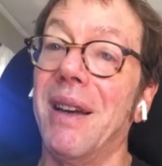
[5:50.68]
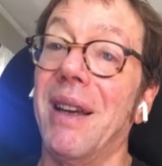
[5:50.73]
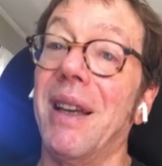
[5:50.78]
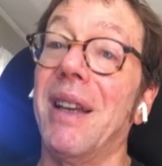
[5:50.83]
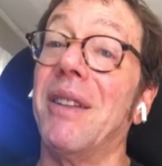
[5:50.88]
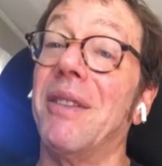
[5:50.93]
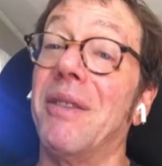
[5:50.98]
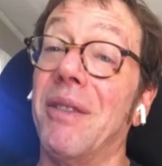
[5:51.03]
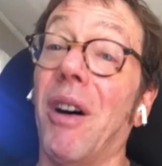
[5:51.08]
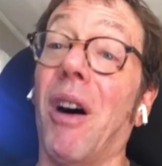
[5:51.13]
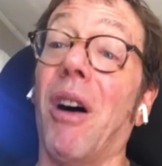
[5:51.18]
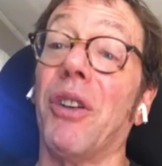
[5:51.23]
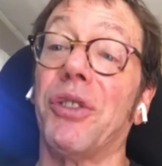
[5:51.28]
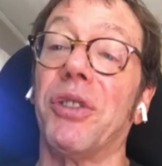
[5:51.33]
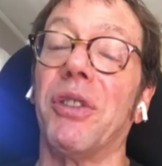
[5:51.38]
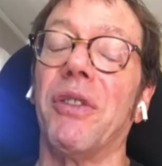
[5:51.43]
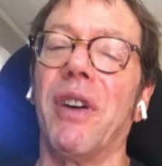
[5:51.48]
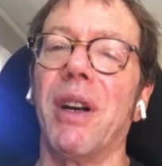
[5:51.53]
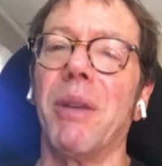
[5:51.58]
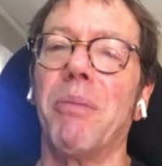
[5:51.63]
it's also
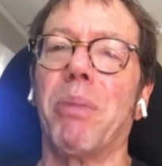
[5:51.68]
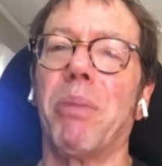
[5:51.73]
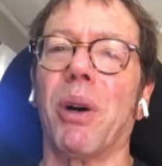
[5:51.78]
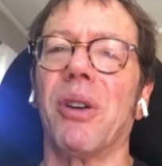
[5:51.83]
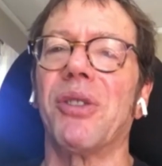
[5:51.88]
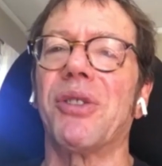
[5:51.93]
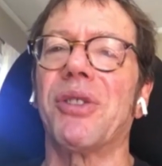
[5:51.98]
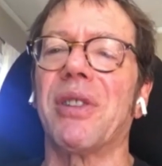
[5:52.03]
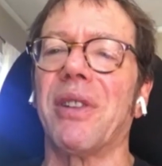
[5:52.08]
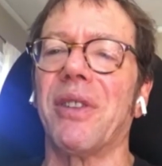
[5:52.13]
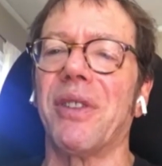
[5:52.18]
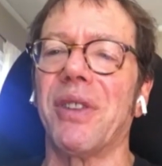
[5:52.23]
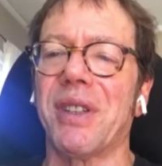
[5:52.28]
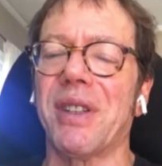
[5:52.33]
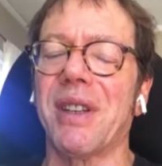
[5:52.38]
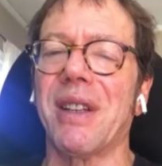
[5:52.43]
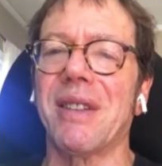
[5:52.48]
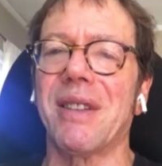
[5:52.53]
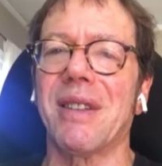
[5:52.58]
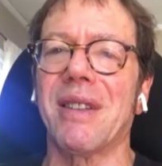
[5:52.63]
very personal in the
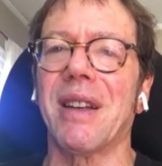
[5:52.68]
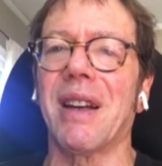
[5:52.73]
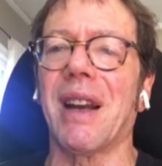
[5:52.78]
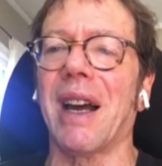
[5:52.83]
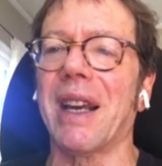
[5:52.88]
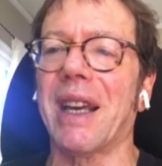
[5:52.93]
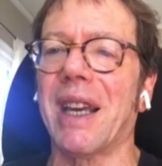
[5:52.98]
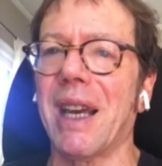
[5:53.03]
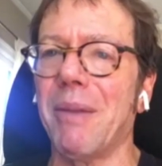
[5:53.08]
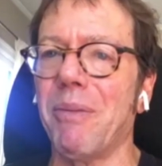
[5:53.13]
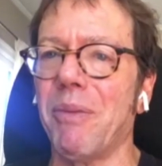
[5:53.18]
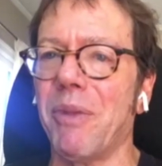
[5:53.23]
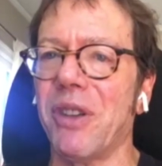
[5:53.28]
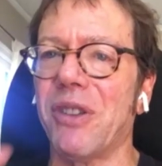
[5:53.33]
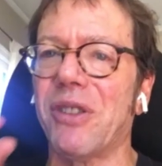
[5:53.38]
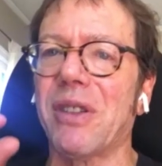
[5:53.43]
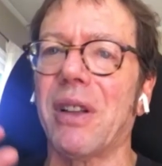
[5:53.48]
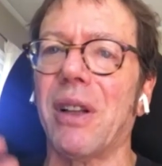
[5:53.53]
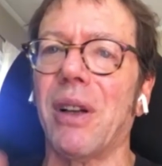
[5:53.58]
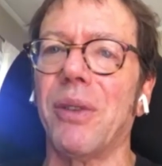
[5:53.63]
sense that I came this
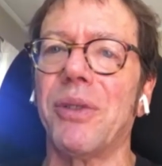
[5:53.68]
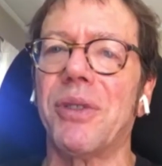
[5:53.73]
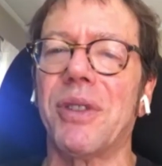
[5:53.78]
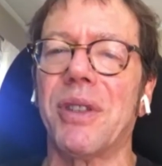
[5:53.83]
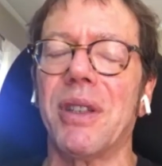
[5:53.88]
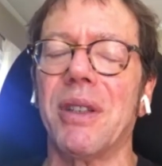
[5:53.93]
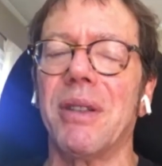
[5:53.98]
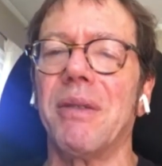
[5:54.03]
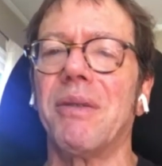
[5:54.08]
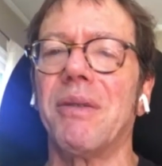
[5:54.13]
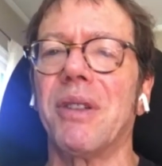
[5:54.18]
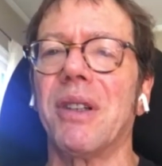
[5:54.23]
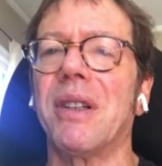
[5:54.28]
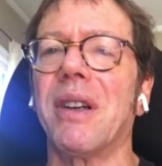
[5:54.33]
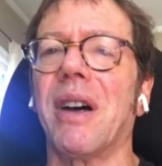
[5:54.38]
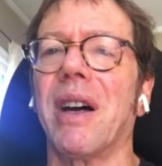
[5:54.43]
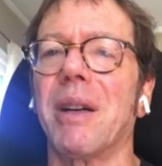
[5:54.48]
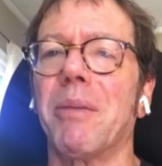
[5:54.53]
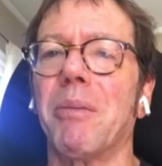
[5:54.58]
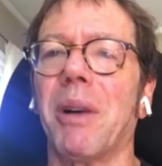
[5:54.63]
close to dying